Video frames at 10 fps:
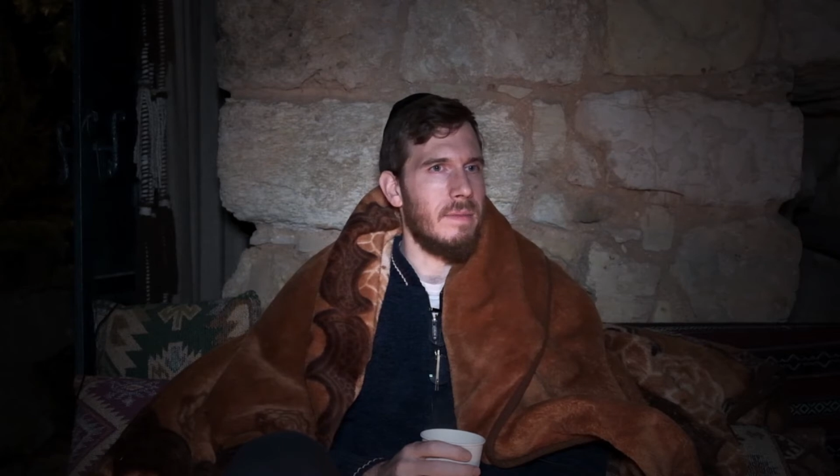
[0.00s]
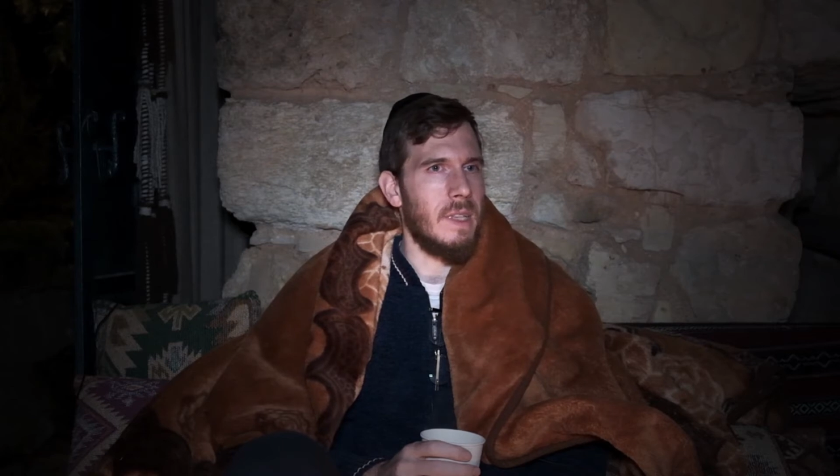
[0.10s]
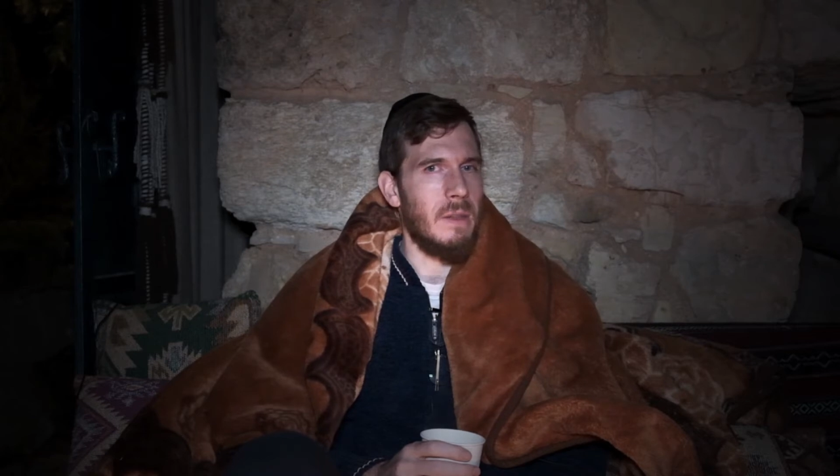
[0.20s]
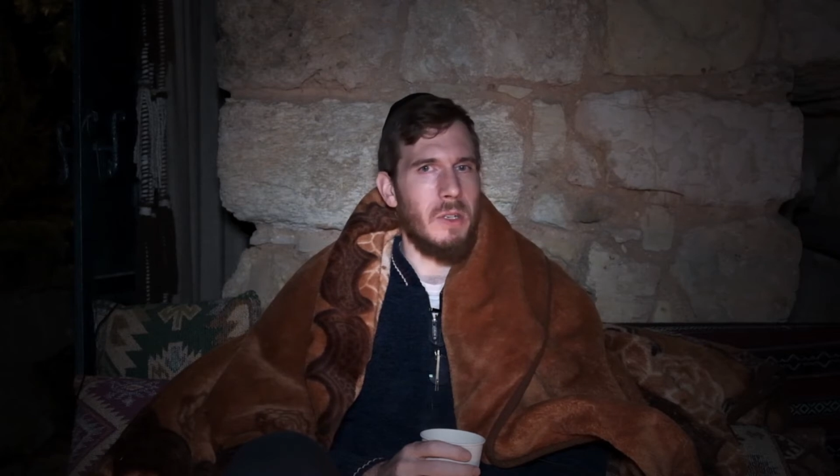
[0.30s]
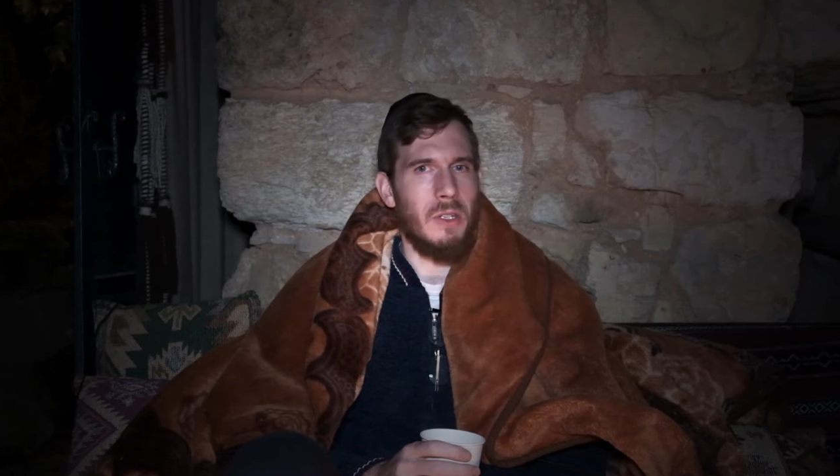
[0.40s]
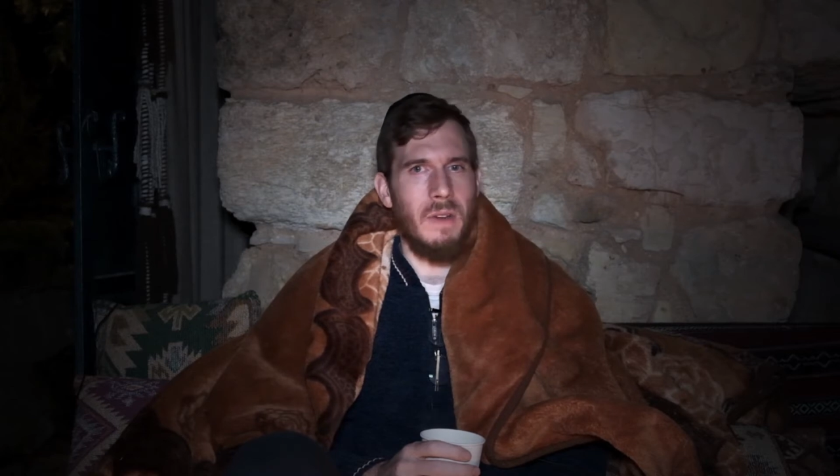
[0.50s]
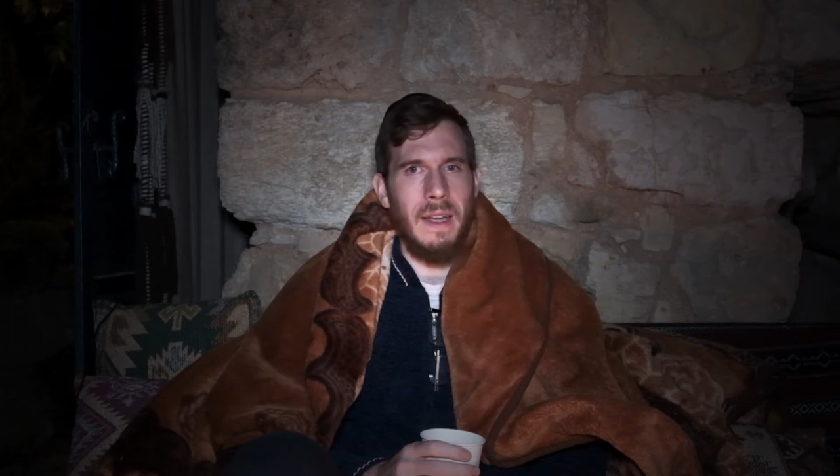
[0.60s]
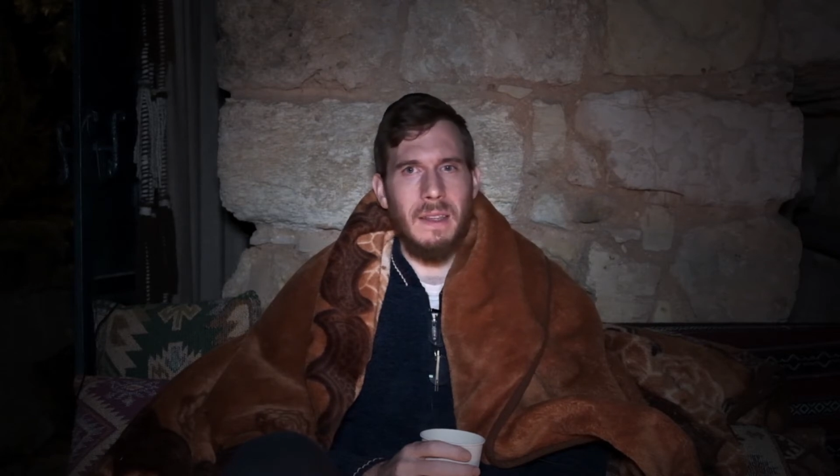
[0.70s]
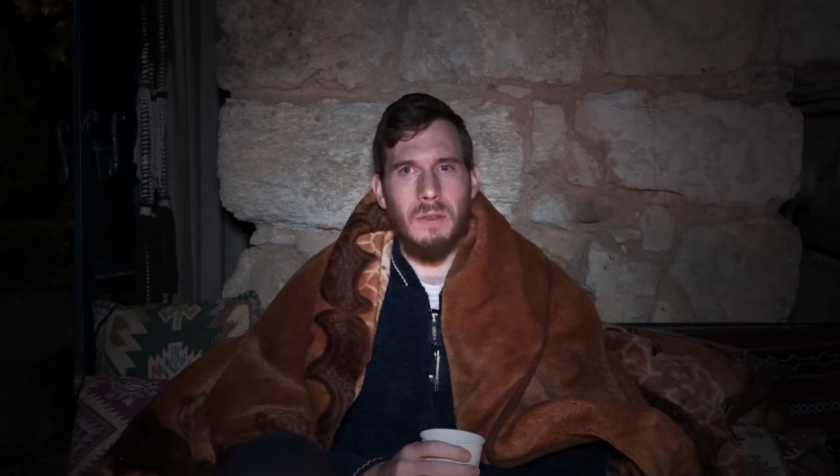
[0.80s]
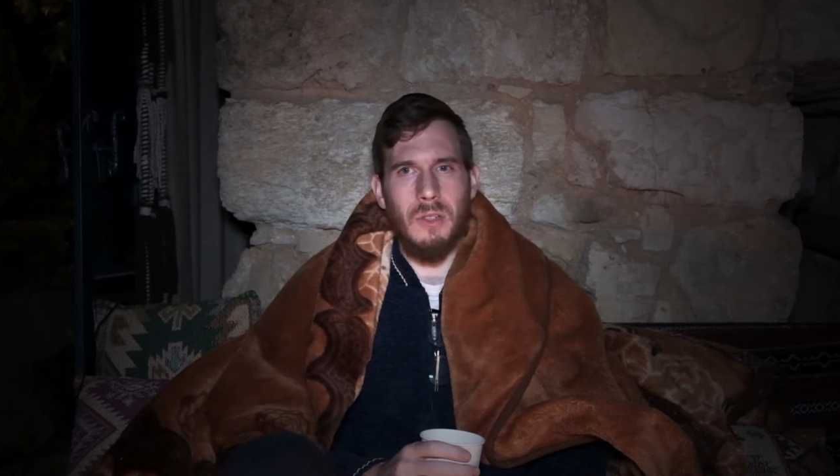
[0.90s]
that we're
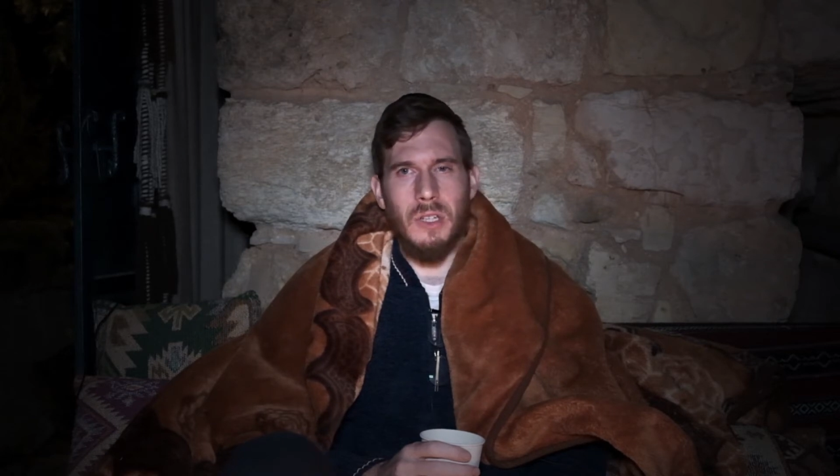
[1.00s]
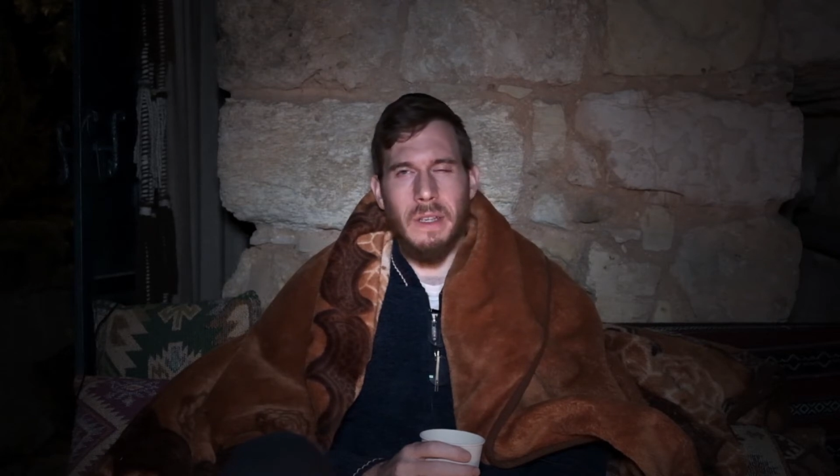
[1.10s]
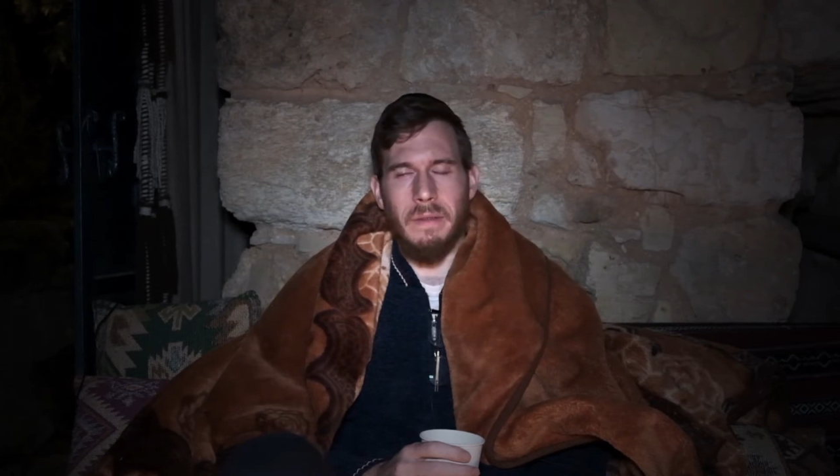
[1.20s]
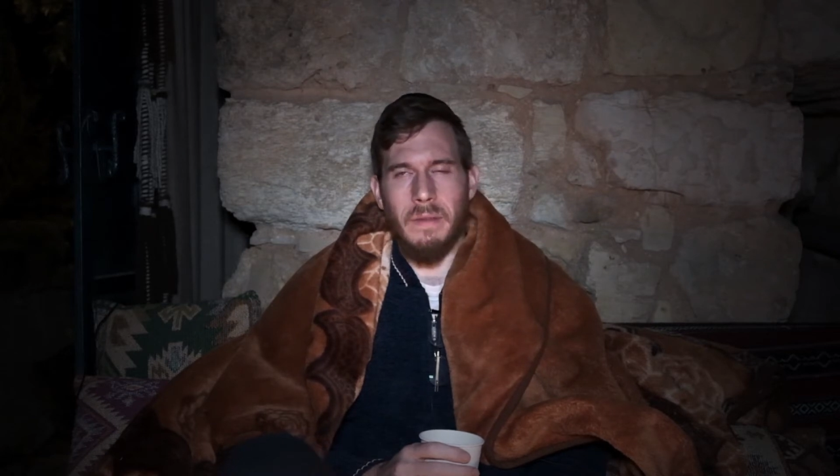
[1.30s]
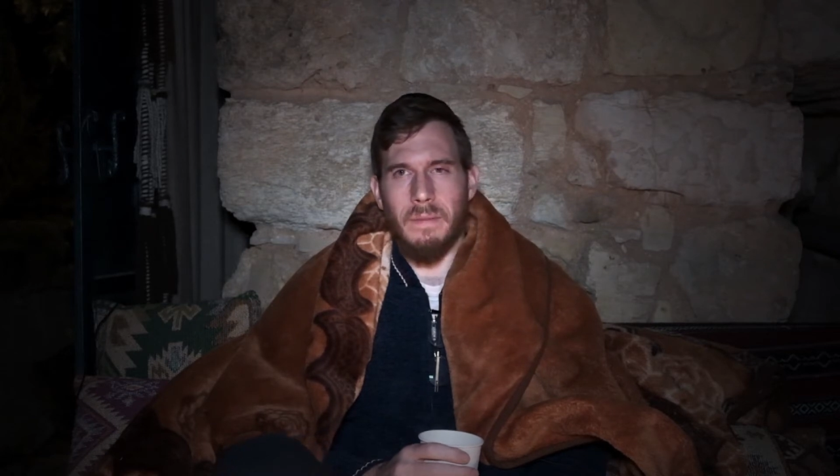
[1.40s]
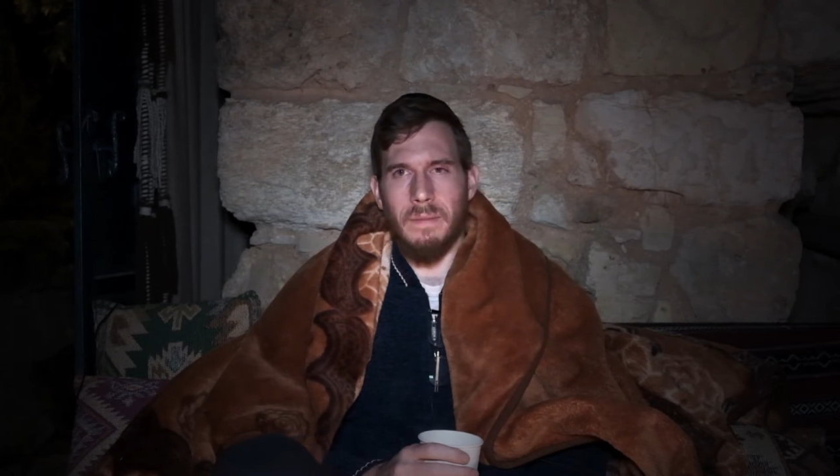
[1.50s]
trying to achieve.